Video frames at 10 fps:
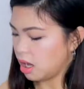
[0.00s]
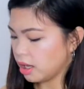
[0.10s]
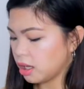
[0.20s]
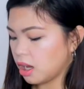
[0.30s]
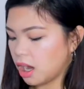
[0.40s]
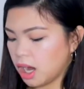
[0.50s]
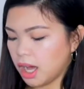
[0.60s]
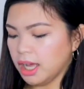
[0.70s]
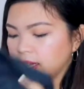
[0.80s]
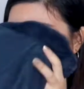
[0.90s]
I
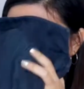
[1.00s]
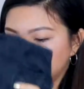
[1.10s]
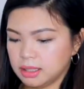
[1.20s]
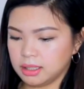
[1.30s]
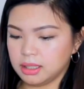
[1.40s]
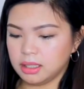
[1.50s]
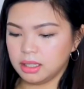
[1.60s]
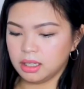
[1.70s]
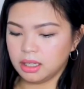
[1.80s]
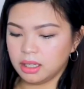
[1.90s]
got
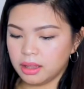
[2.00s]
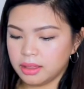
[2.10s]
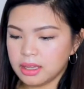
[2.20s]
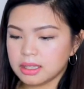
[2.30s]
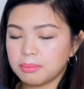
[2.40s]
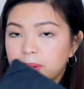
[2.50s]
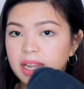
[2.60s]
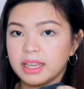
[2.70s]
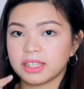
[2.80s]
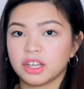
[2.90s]
this
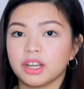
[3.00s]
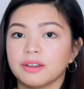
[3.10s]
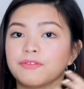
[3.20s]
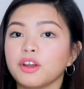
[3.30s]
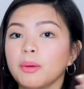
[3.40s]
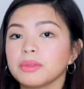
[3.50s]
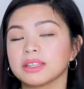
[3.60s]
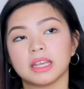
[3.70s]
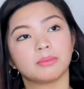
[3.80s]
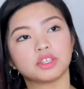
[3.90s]
blazer from the
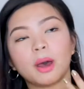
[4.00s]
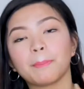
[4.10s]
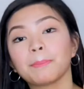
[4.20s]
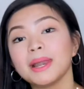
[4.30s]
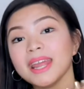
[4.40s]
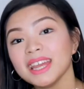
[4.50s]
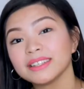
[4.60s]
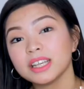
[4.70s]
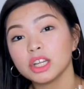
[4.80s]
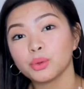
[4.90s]
same shop.
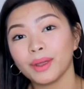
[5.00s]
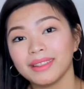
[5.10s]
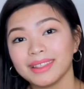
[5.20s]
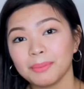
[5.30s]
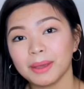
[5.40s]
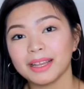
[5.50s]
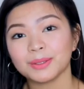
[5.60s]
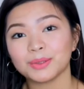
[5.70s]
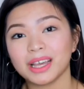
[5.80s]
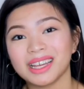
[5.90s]
Blazer, 20
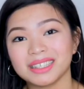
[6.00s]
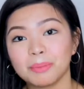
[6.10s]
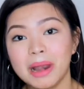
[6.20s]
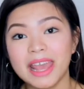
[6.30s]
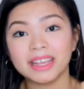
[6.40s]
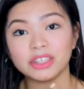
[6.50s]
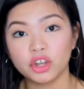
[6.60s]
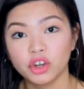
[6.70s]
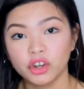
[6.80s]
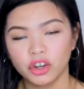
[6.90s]
pesos, guys.
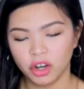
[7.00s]
Blazer.